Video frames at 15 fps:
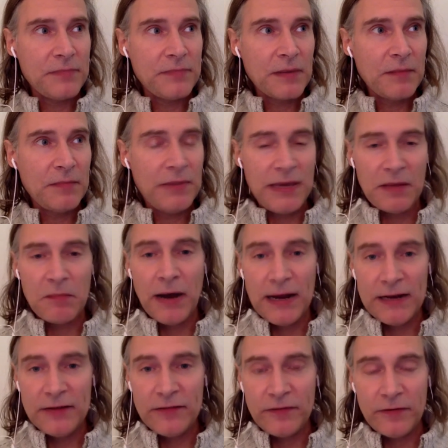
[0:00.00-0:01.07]
being
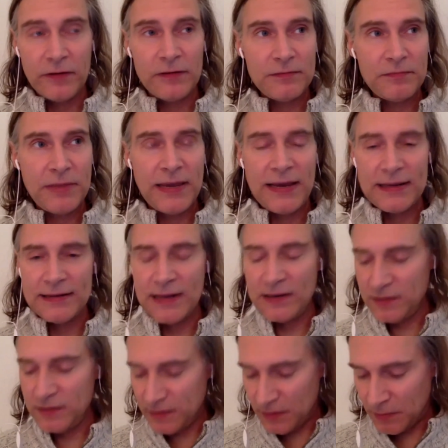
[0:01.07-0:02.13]
mindful, paying
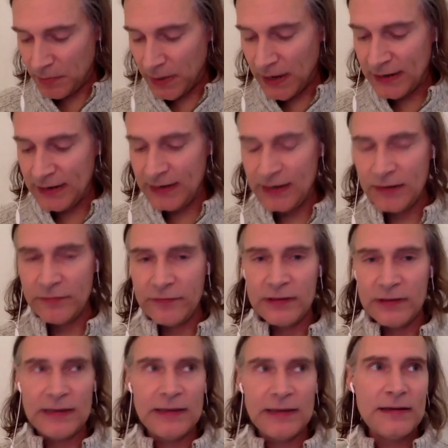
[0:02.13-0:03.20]
attention to the body, and
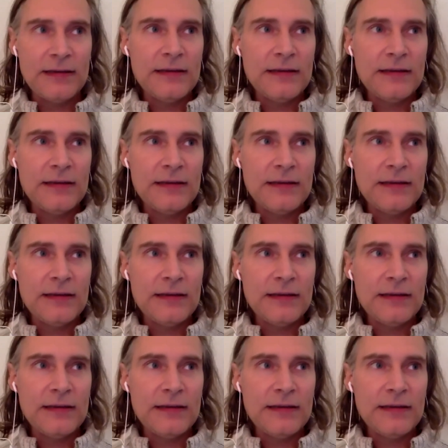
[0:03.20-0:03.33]
really